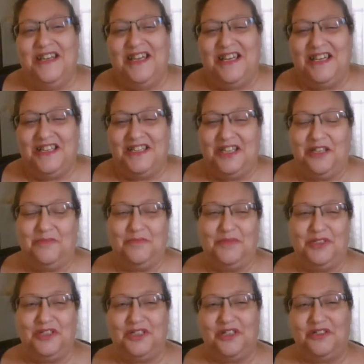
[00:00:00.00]
And,
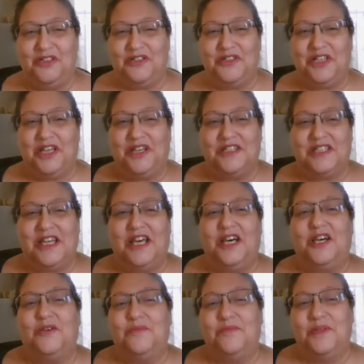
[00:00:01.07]
you're there to
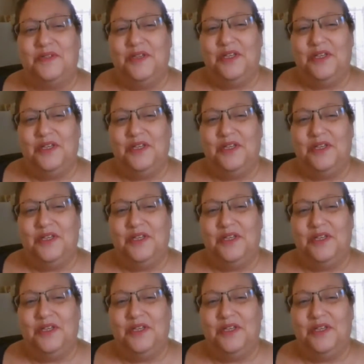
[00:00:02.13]
help